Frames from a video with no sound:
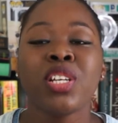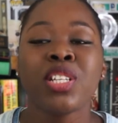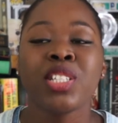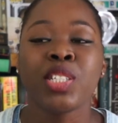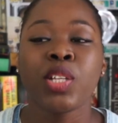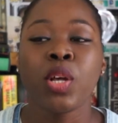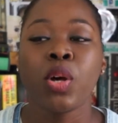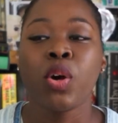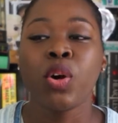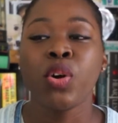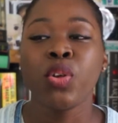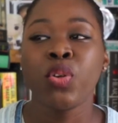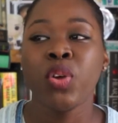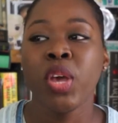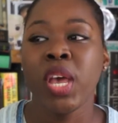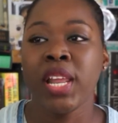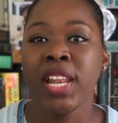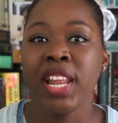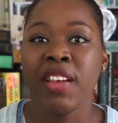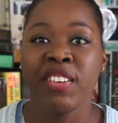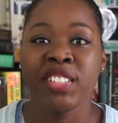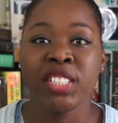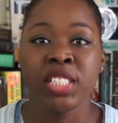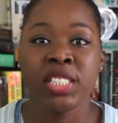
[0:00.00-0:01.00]
So you
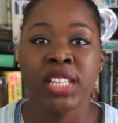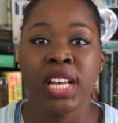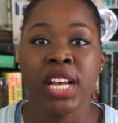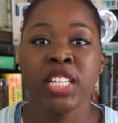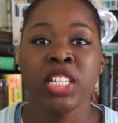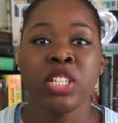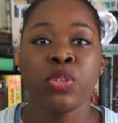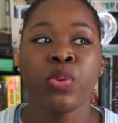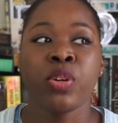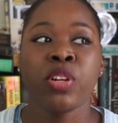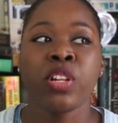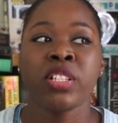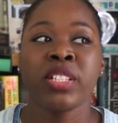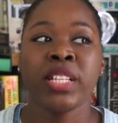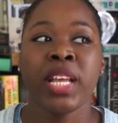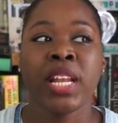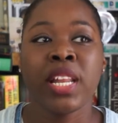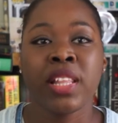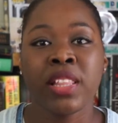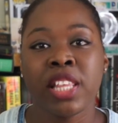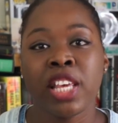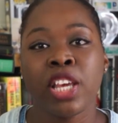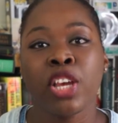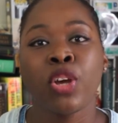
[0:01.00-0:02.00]
can't have a society where just
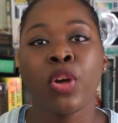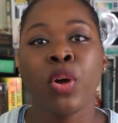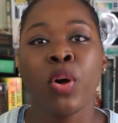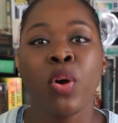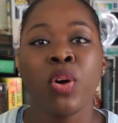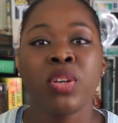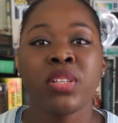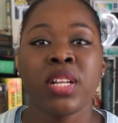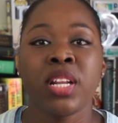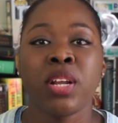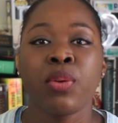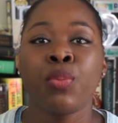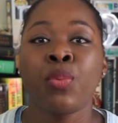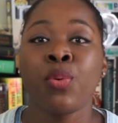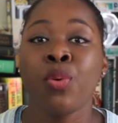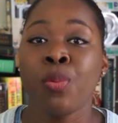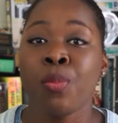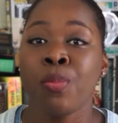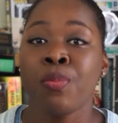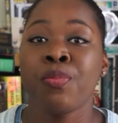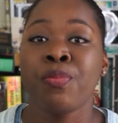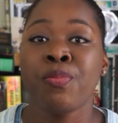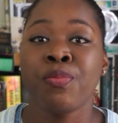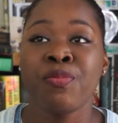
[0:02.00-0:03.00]
anything goes and it
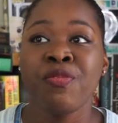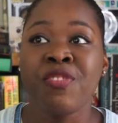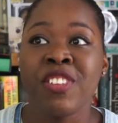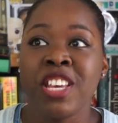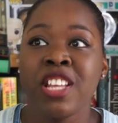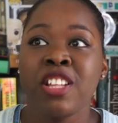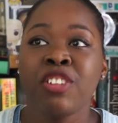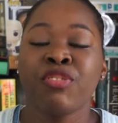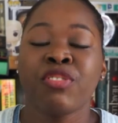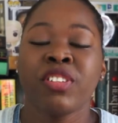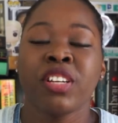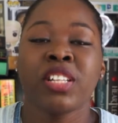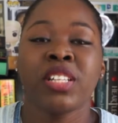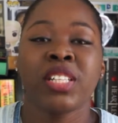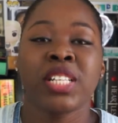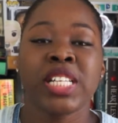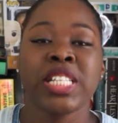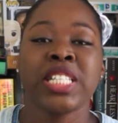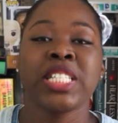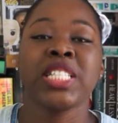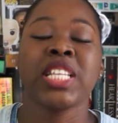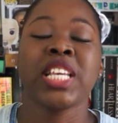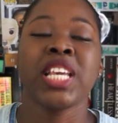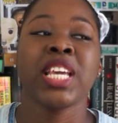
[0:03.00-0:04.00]
won't feel
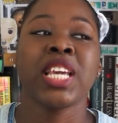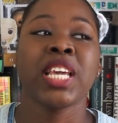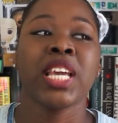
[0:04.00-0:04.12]
realistic,